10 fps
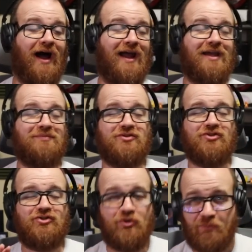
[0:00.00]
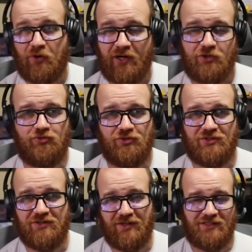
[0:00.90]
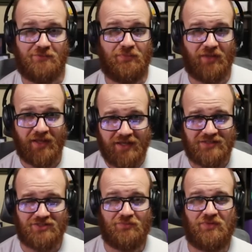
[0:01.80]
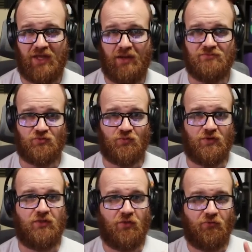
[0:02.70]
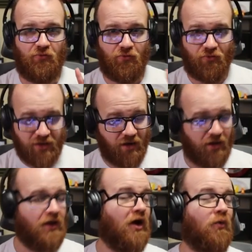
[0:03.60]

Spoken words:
I am super interested to to play some games with Frigga,